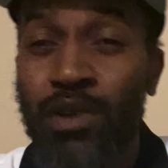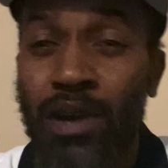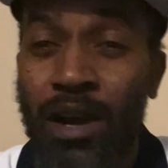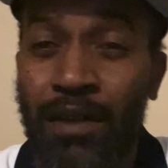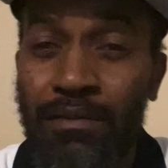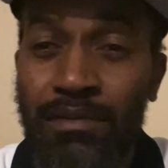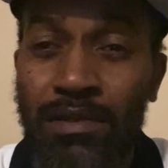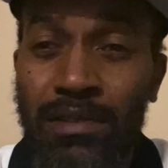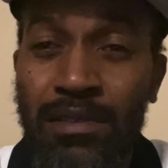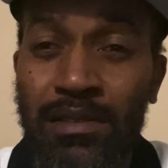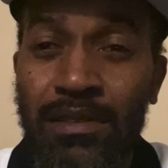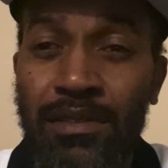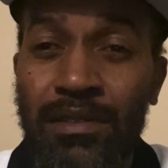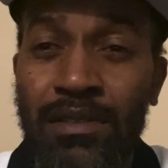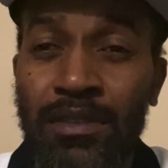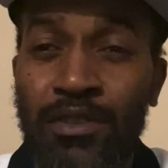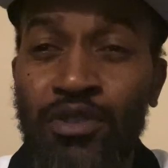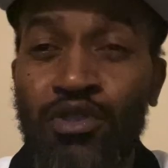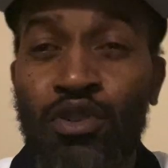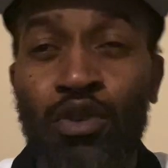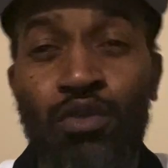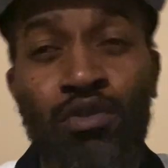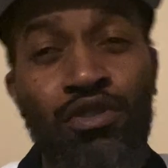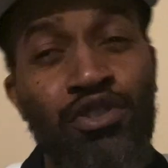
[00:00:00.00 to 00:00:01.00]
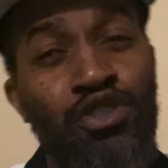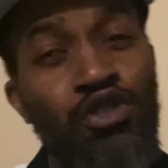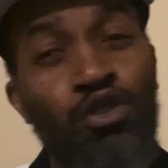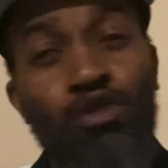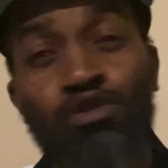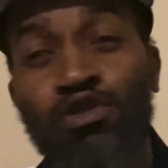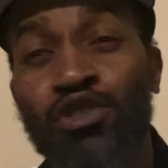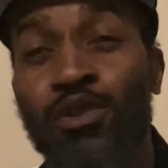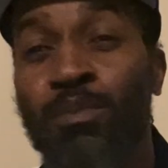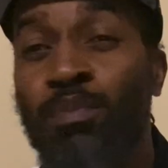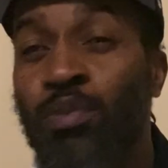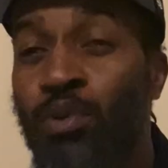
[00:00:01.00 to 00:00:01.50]
others, you know, to show
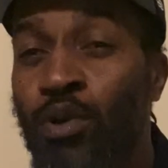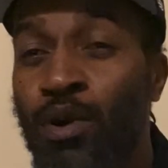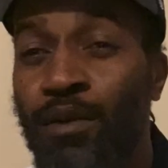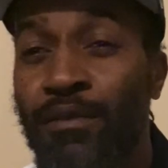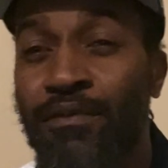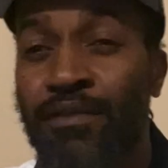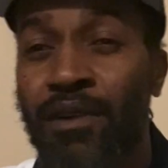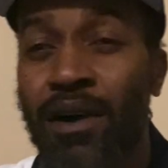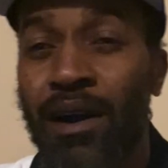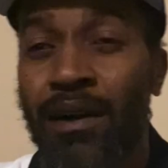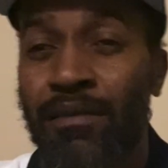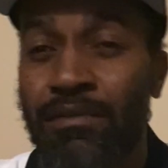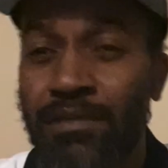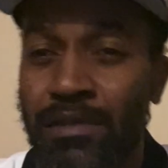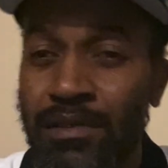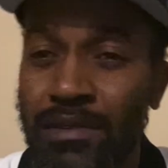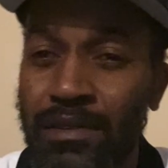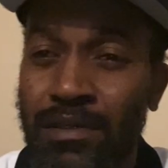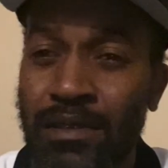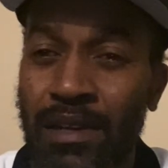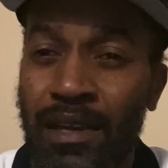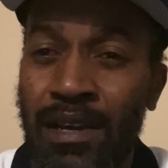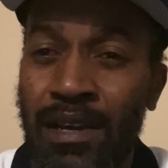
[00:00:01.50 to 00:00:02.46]
support for others,